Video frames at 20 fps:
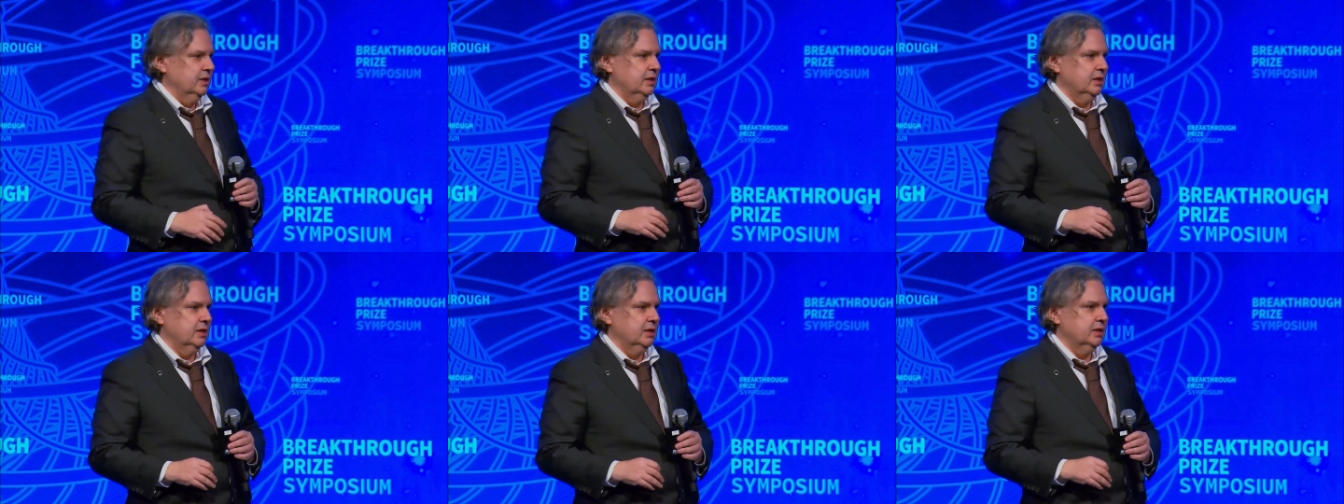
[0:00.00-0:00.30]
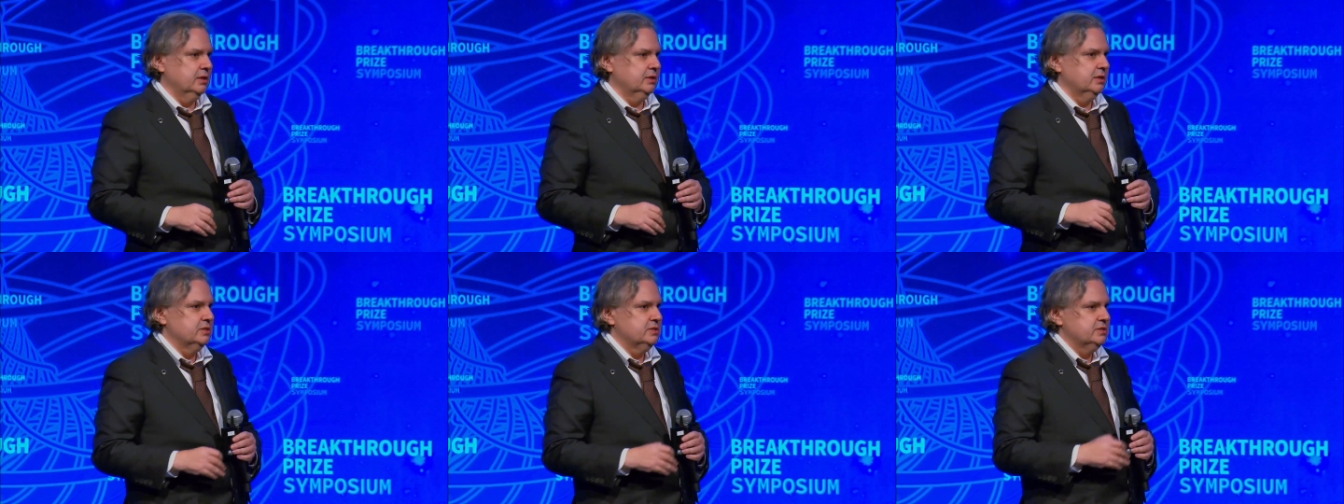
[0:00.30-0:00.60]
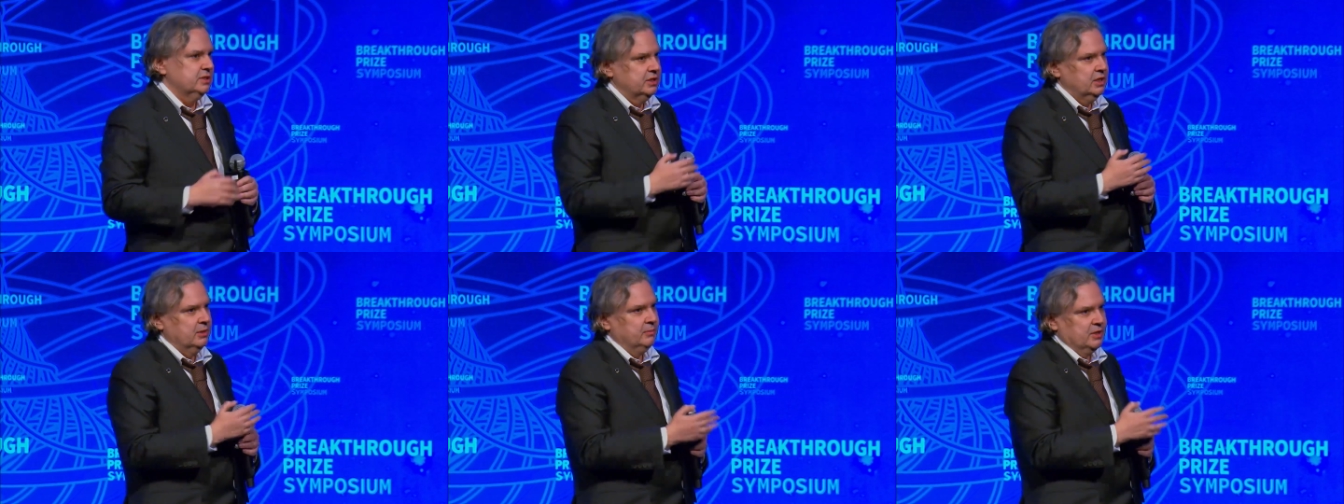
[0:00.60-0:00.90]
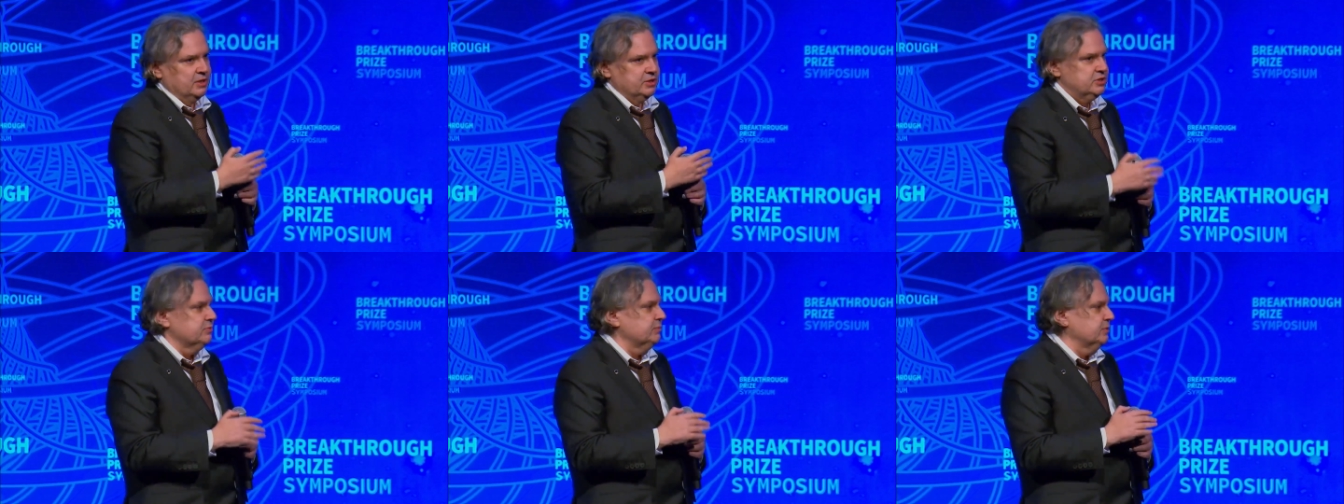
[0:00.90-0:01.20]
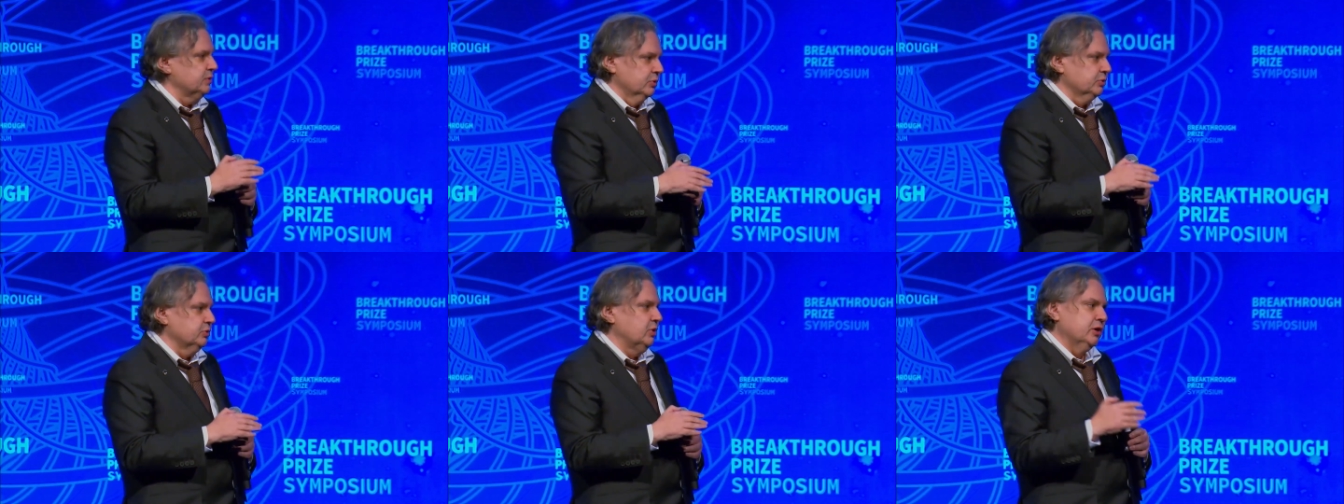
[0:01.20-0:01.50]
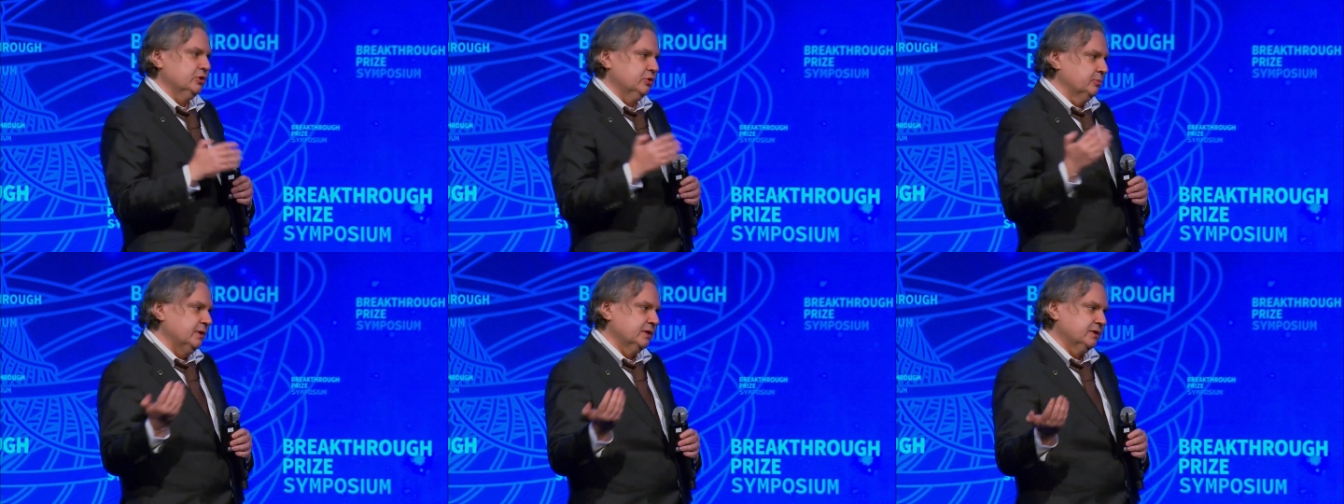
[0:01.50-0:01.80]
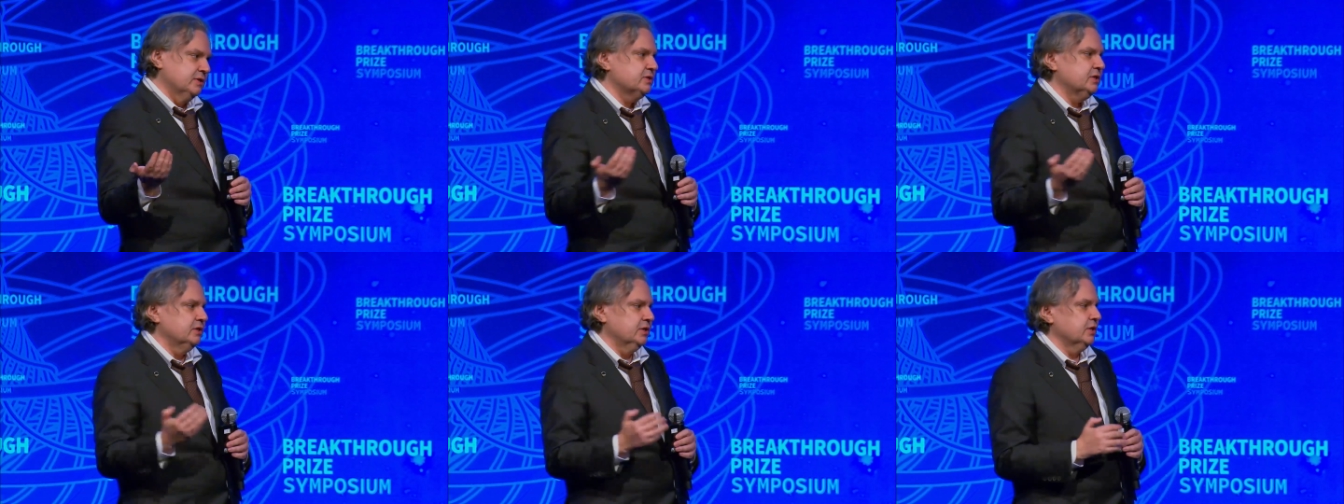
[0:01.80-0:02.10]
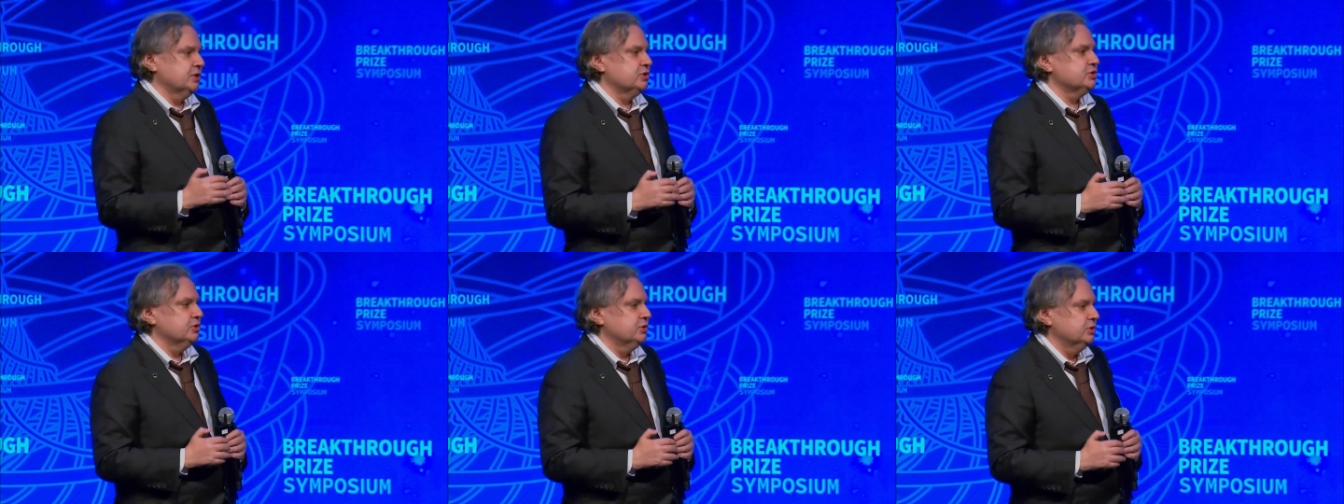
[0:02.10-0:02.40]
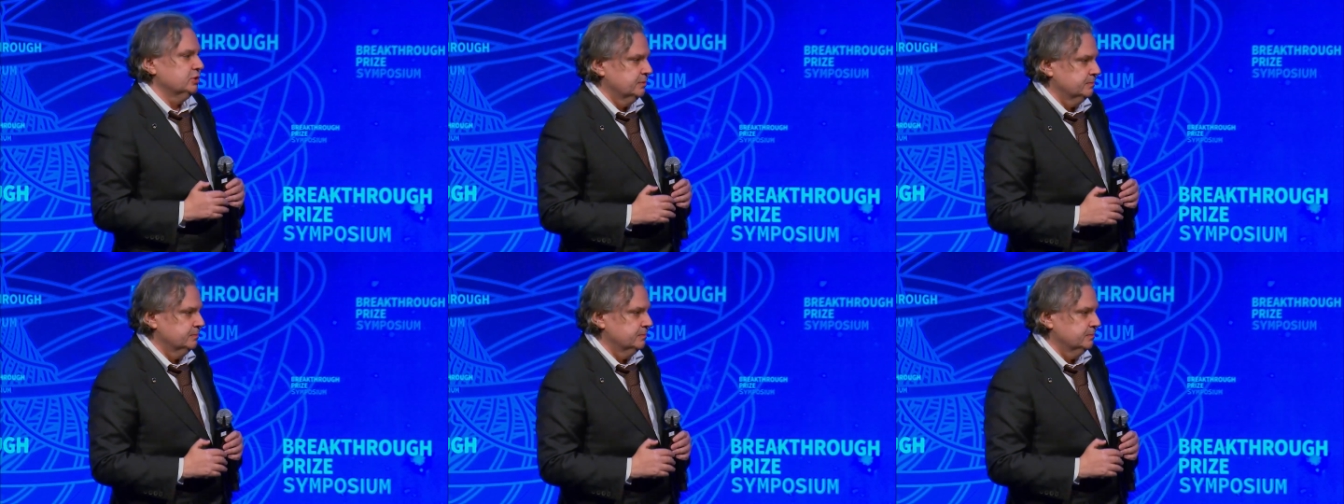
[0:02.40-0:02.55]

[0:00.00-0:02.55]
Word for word: And in three dimensions, we don't know how to make this connection.